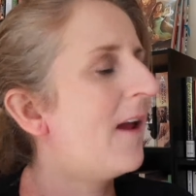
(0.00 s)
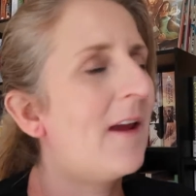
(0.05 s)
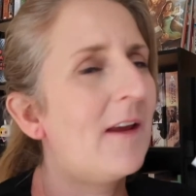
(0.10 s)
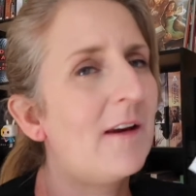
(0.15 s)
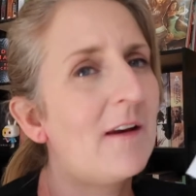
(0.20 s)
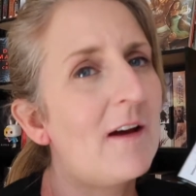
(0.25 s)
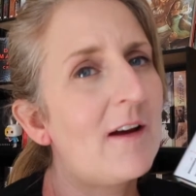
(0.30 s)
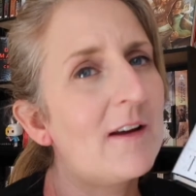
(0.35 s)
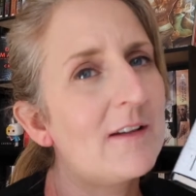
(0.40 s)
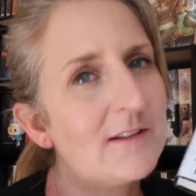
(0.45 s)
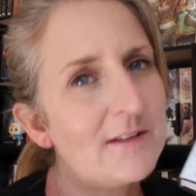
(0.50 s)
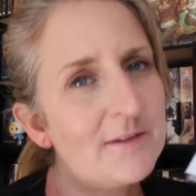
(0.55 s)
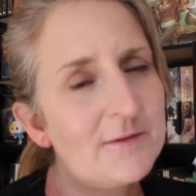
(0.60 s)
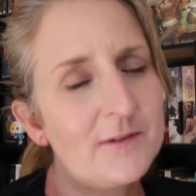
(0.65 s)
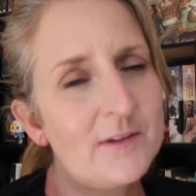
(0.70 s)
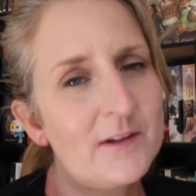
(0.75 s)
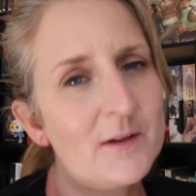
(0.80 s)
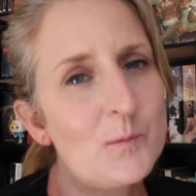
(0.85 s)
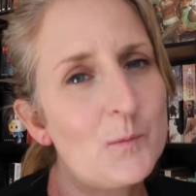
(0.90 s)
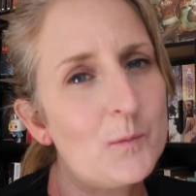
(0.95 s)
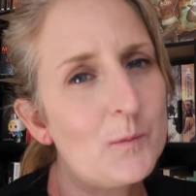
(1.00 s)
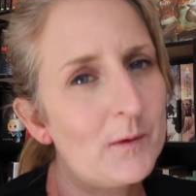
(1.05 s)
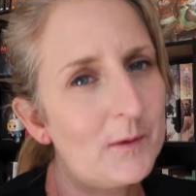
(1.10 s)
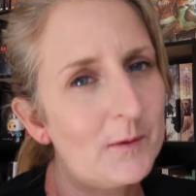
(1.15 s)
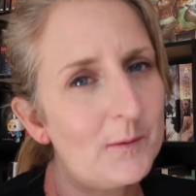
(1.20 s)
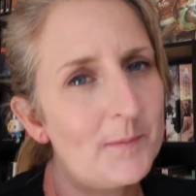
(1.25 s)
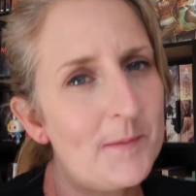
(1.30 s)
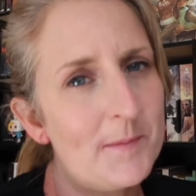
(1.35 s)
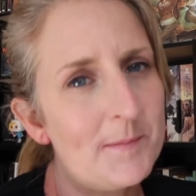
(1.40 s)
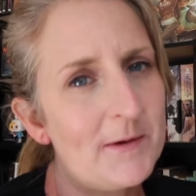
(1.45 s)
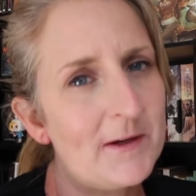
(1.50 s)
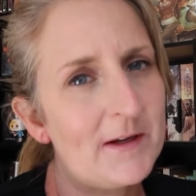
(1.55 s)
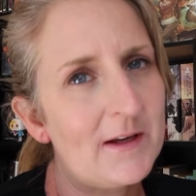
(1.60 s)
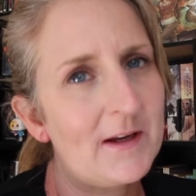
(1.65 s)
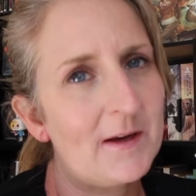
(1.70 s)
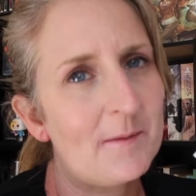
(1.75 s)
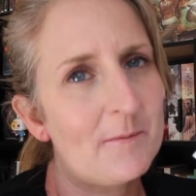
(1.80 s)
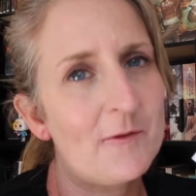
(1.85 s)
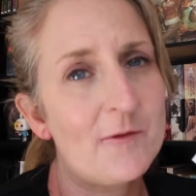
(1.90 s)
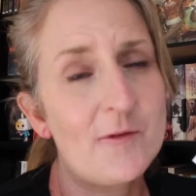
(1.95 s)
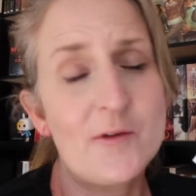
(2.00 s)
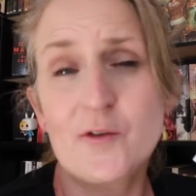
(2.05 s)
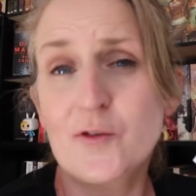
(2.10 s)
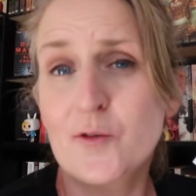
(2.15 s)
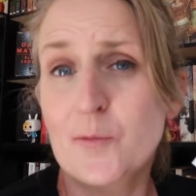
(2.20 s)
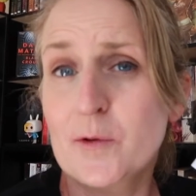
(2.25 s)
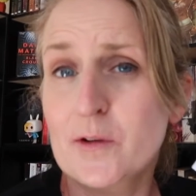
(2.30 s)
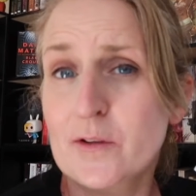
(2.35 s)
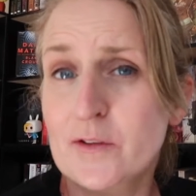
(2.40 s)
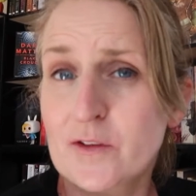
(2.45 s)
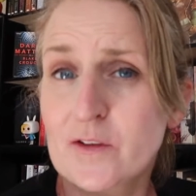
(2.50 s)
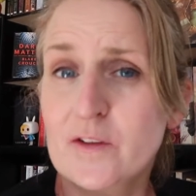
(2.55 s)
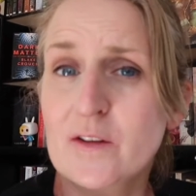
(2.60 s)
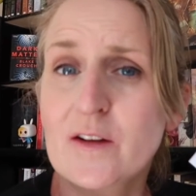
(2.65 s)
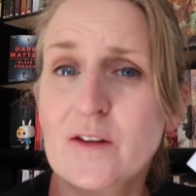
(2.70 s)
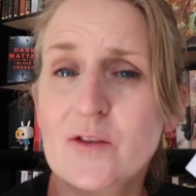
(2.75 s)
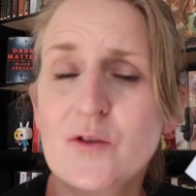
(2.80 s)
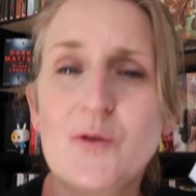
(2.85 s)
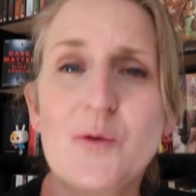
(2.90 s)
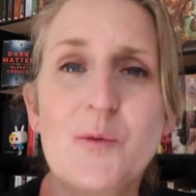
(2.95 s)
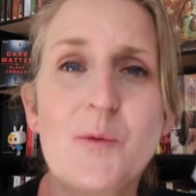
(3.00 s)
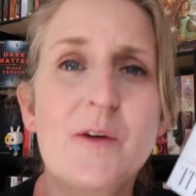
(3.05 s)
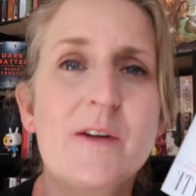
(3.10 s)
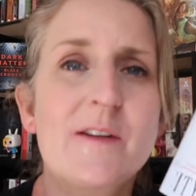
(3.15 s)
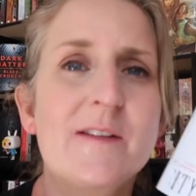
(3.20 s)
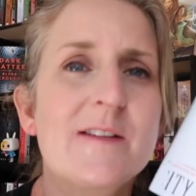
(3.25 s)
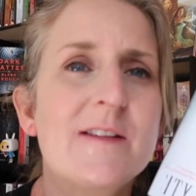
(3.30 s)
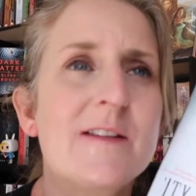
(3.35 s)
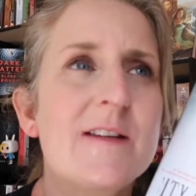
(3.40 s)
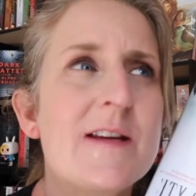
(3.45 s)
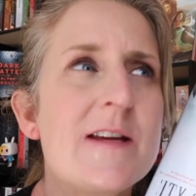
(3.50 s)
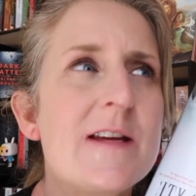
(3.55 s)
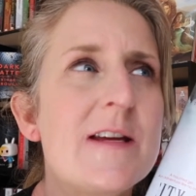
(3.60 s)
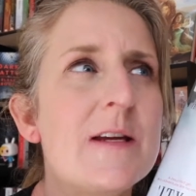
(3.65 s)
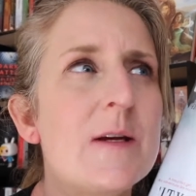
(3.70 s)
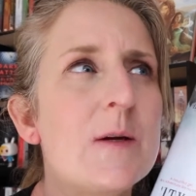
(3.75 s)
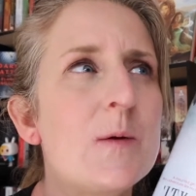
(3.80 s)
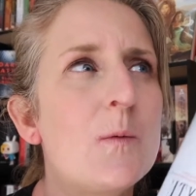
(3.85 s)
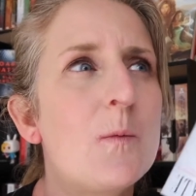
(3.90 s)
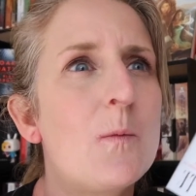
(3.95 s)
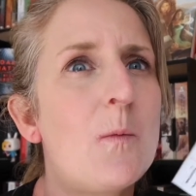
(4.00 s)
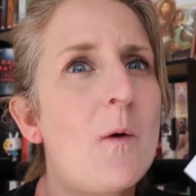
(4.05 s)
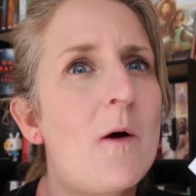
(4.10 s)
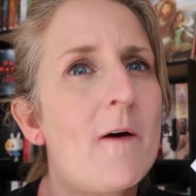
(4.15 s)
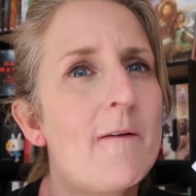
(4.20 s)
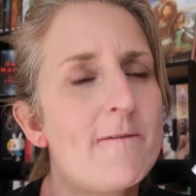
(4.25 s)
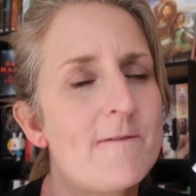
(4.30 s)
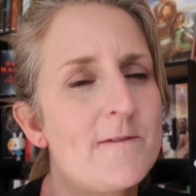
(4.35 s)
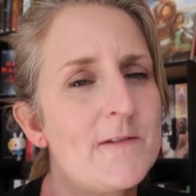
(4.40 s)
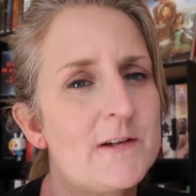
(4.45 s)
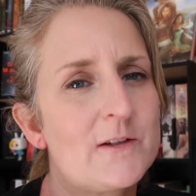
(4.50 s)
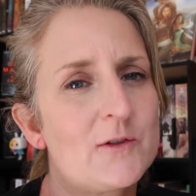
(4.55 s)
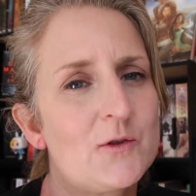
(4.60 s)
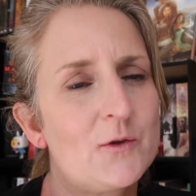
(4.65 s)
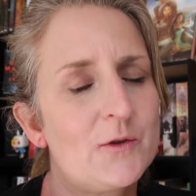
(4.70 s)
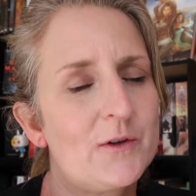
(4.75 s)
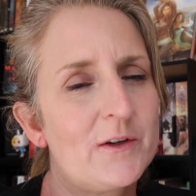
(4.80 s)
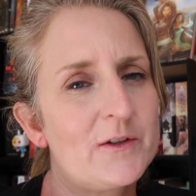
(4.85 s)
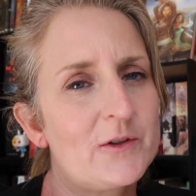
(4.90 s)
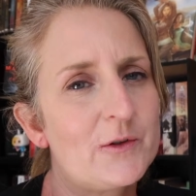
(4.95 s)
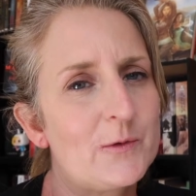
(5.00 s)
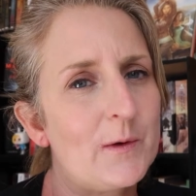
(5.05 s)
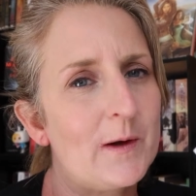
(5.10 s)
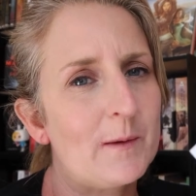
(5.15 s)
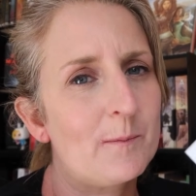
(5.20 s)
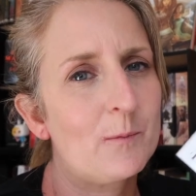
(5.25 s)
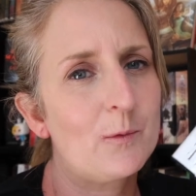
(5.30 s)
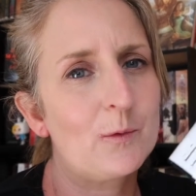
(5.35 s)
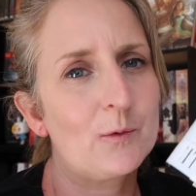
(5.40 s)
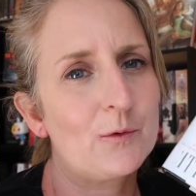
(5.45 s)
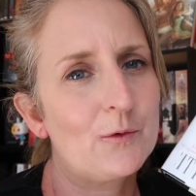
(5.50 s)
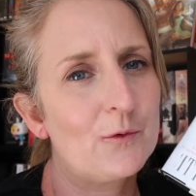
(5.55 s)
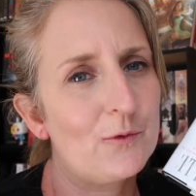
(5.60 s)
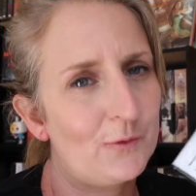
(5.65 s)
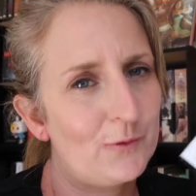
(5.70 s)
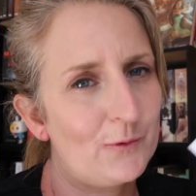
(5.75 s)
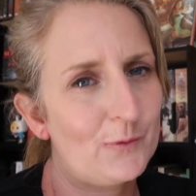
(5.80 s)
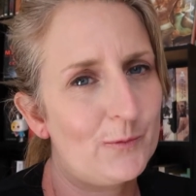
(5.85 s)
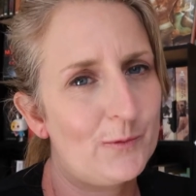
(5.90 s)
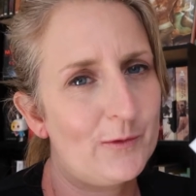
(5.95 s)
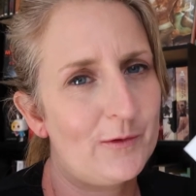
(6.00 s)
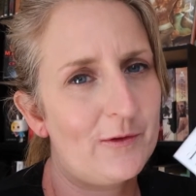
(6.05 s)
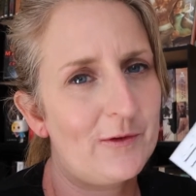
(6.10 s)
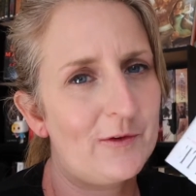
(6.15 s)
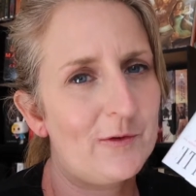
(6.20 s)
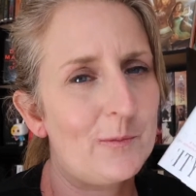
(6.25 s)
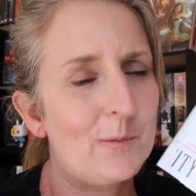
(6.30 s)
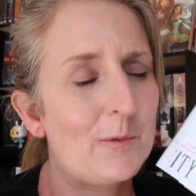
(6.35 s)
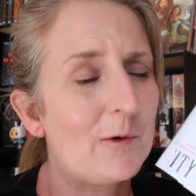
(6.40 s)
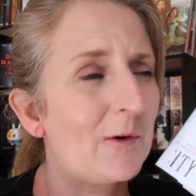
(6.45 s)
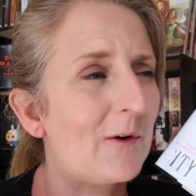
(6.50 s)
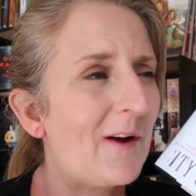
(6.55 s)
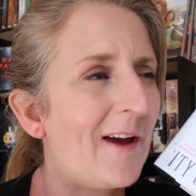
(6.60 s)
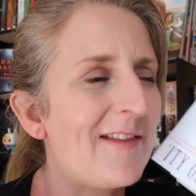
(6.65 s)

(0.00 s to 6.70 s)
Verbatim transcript: and I definitely will be picking up the future books because I do want to see what Victoria Schwab will do with this world.